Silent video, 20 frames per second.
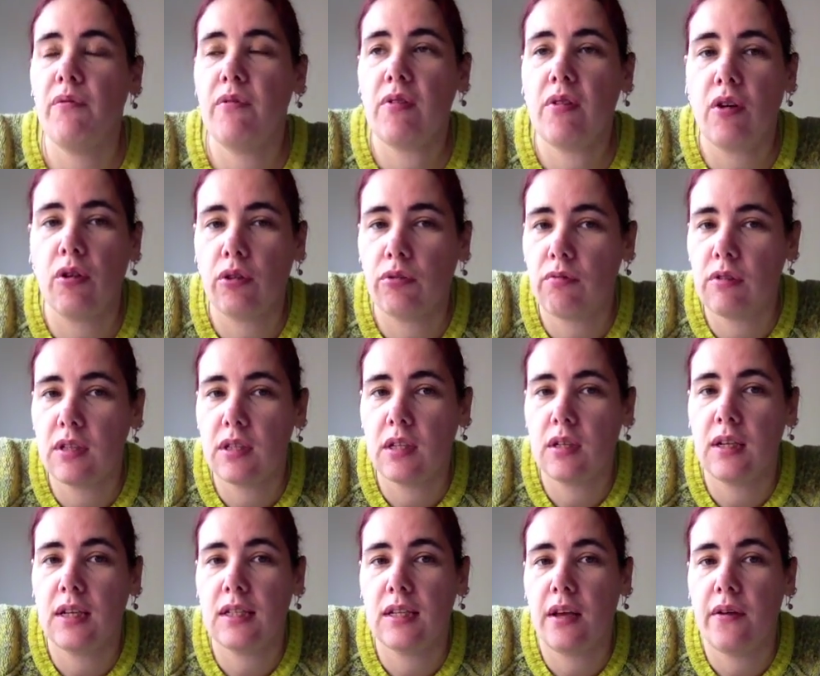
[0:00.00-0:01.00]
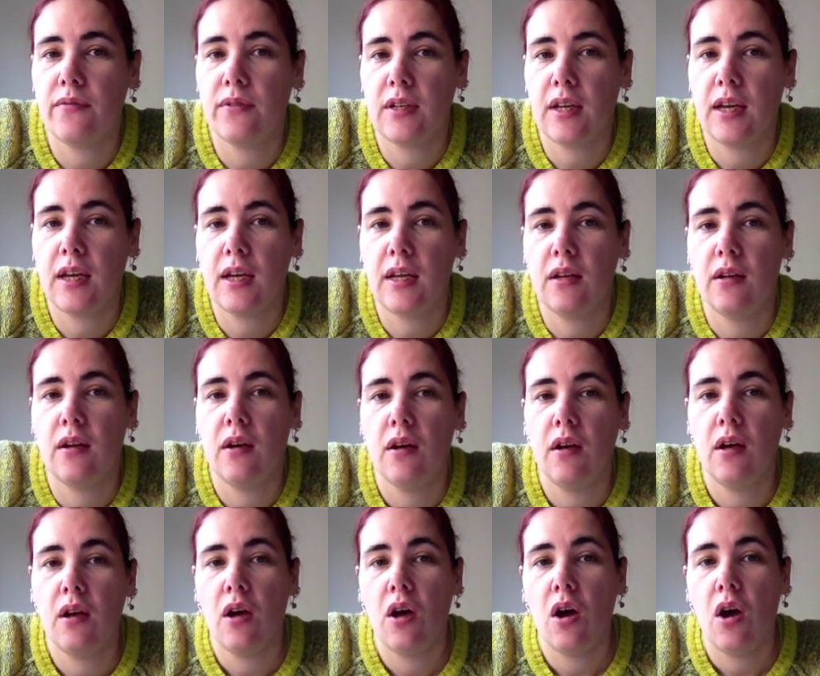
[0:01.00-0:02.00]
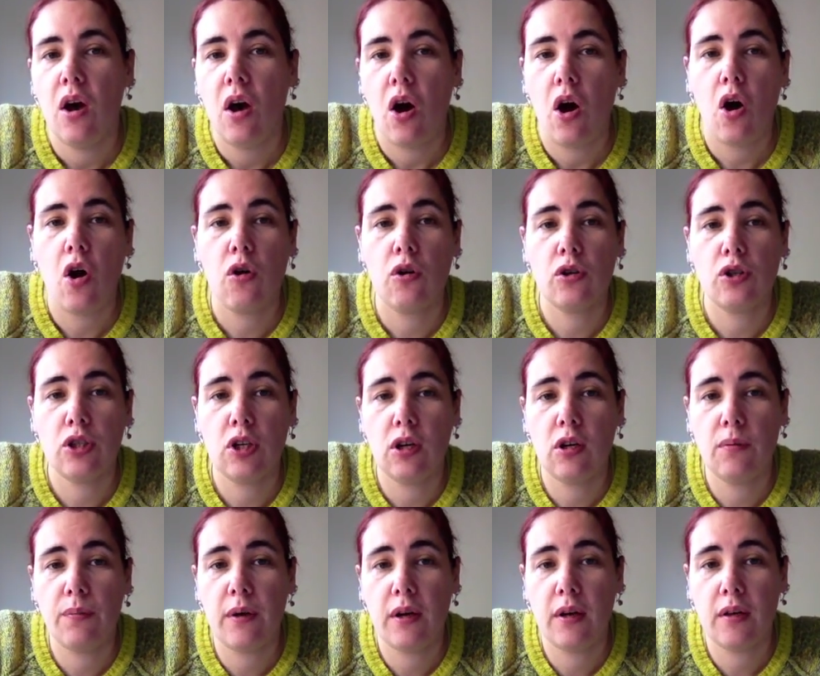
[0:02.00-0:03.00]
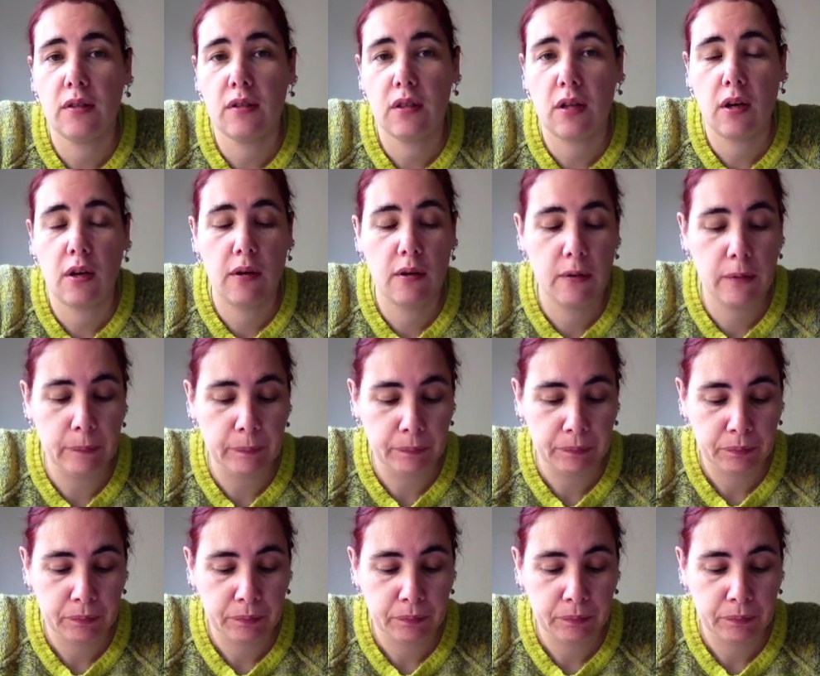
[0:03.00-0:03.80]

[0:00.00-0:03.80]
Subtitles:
we've got 3 Sundays left in October. So